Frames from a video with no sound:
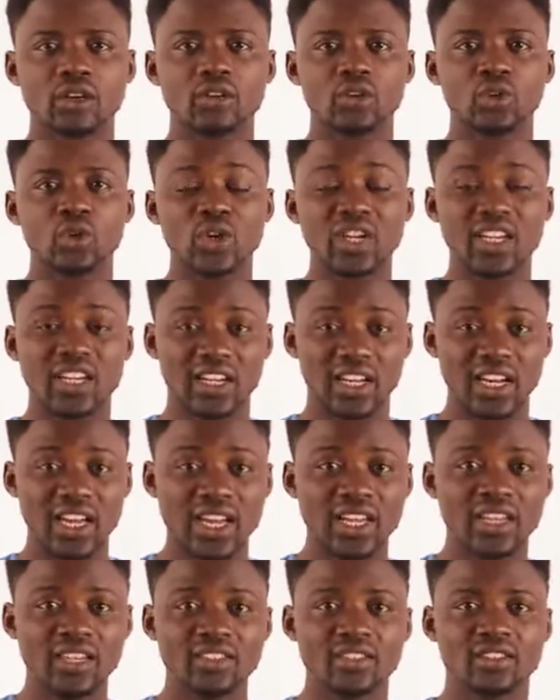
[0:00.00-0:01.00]

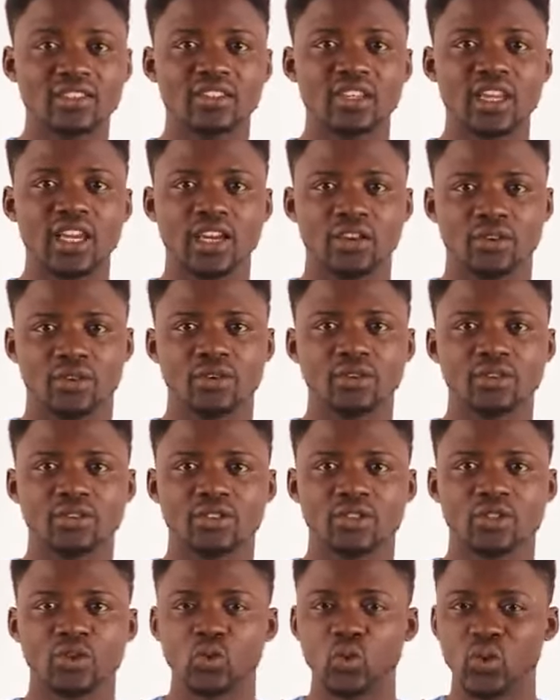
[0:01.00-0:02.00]
Localize
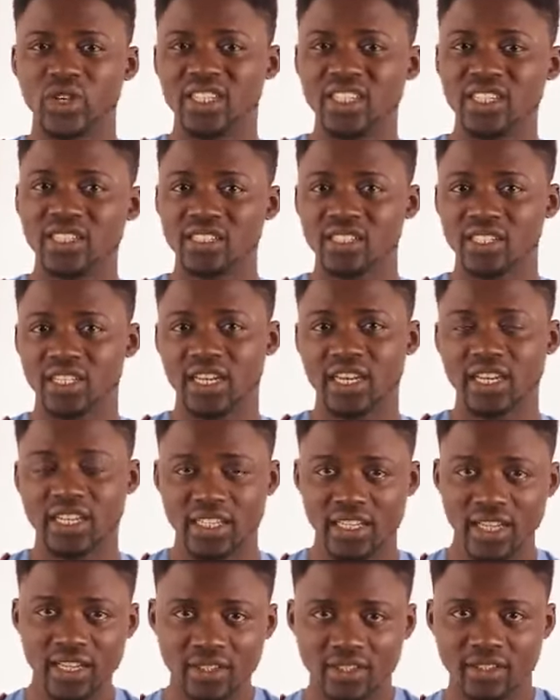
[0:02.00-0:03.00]
errors within the
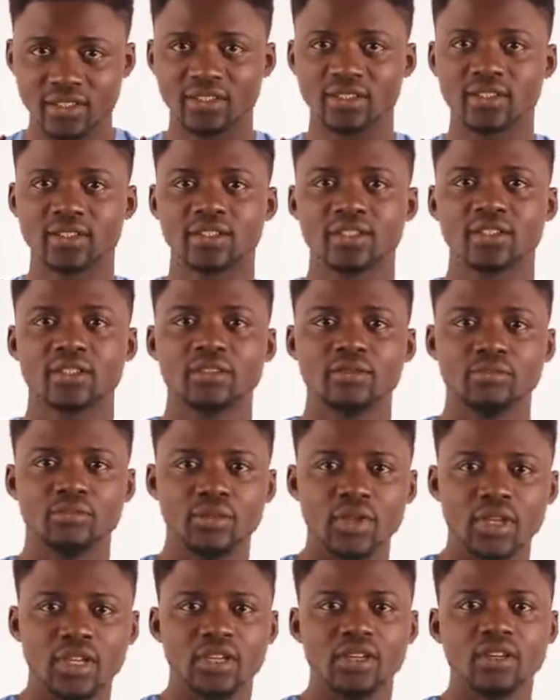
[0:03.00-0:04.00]
ledgers,
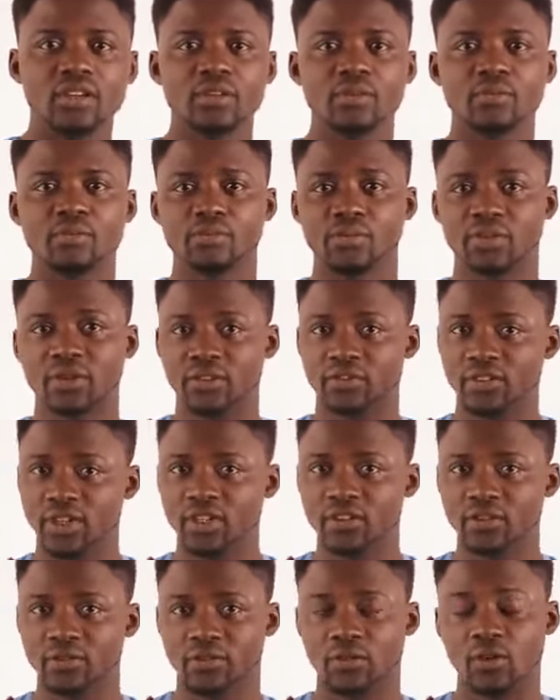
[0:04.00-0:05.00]
B.
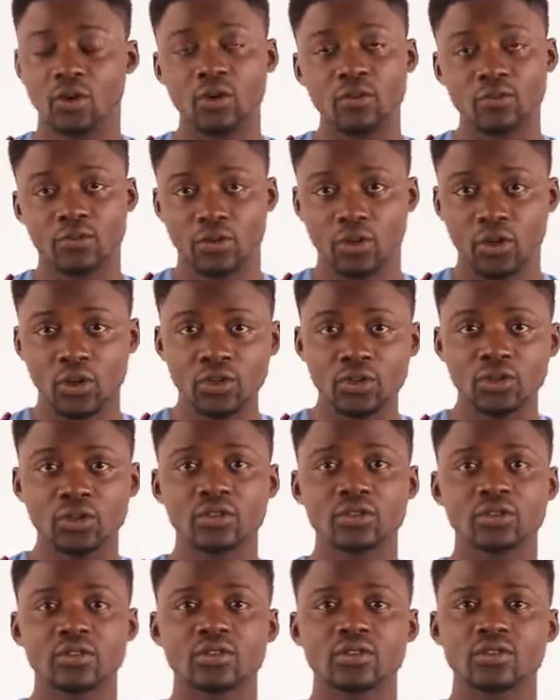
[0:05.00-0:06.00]
Prevent fraud,
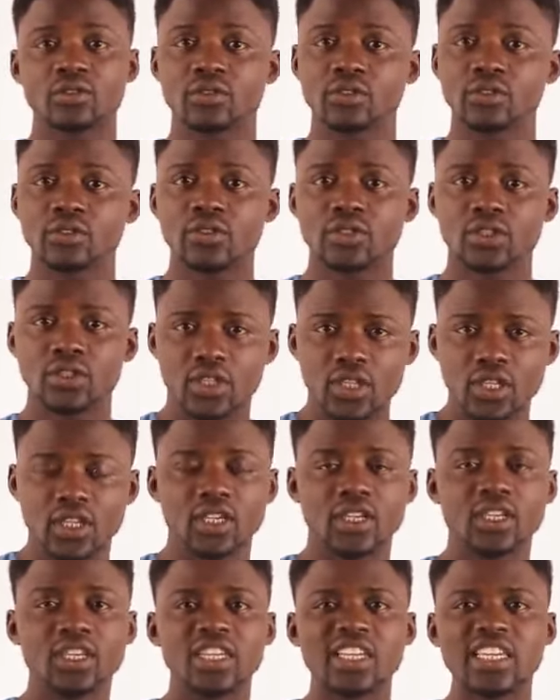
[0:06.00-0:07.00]

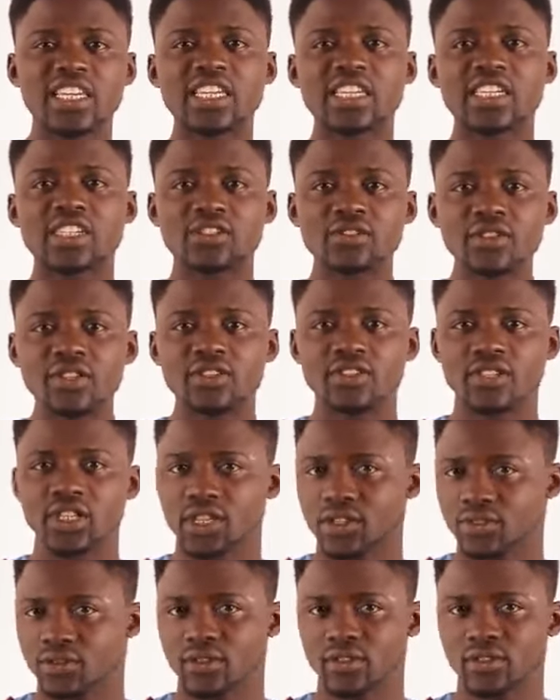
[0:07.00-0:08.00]
C. Increase
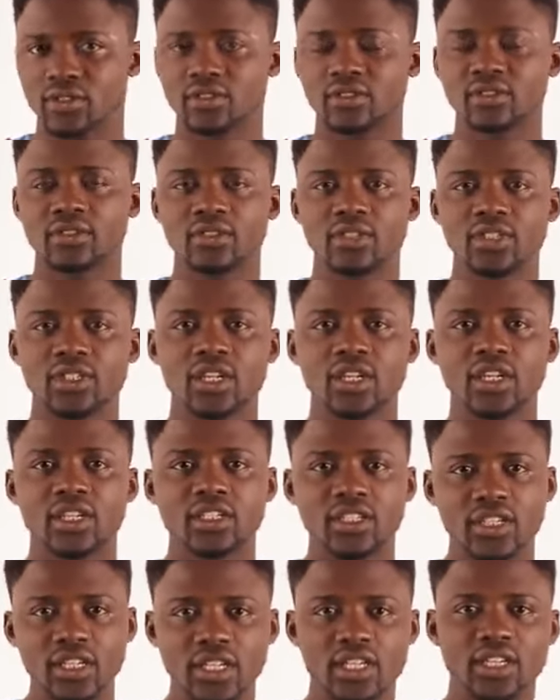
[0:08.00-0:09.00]
sales,
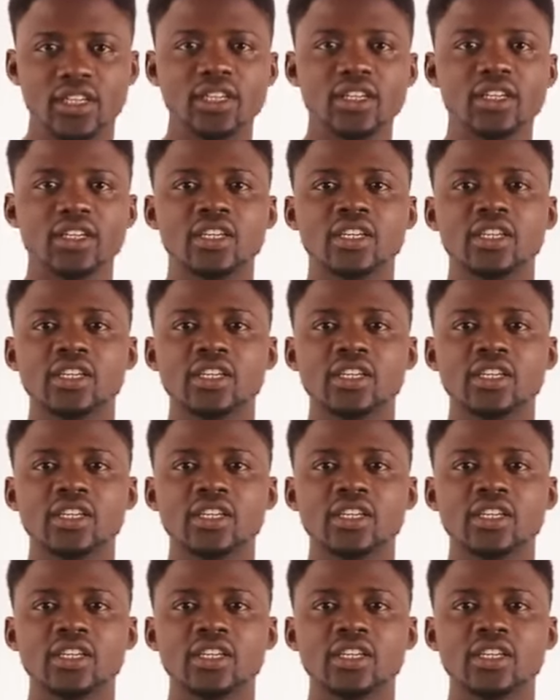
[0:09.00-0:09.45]
D.